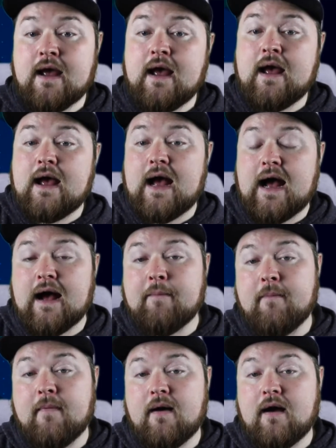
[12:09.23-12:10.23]

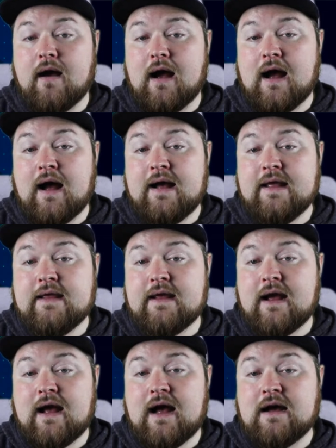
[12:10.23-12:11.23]
I
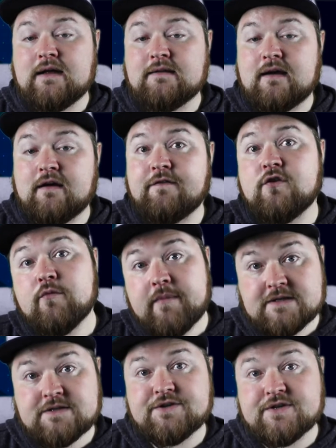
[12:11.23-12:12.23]
had a few
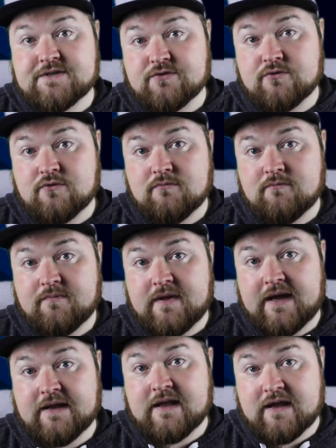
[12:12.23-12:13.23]
messages though that
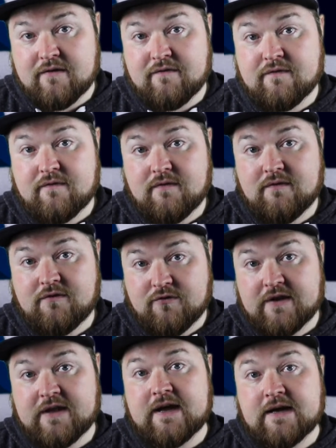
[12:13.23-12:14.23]
I gave to the
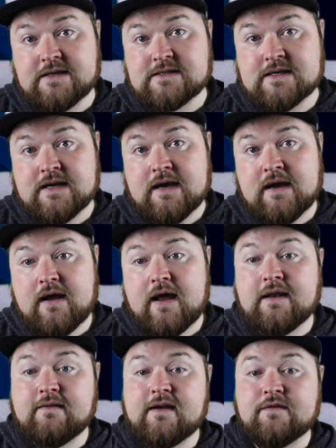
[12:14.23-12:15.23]
guys in
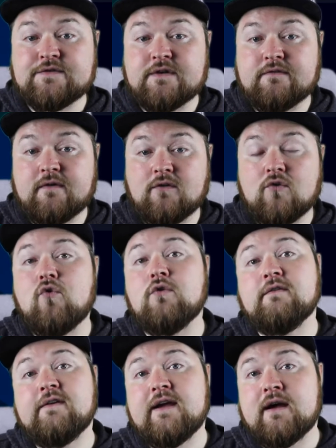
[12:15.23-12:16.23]
terms of long
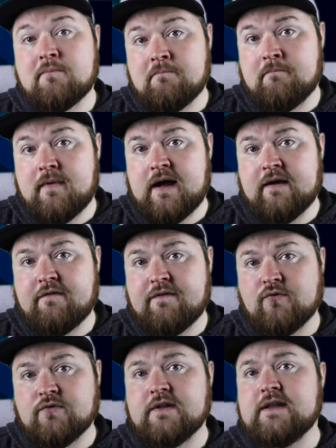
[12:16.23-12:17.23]
term. I feel
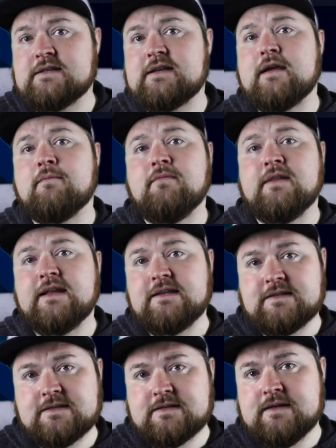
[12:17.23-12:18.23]
that this game
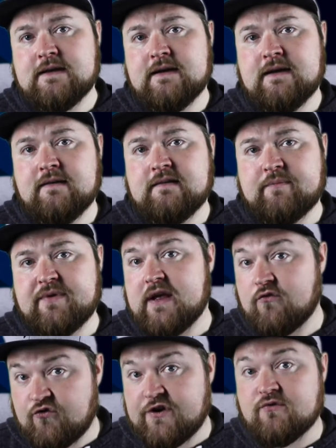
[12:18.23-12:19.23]
needs to be a
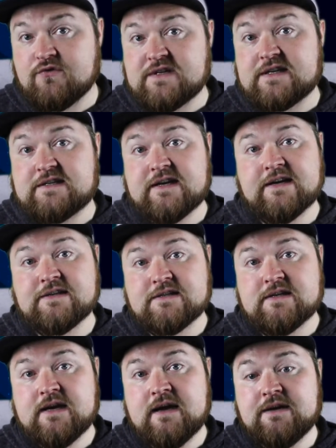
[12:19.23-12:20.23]
real success,
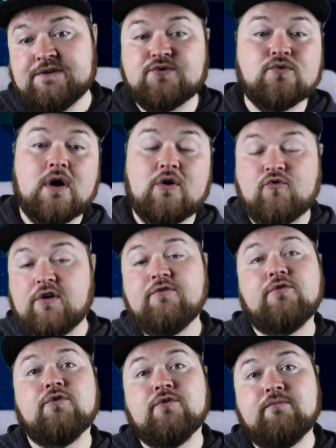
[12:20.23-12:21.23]
so I'll run through them.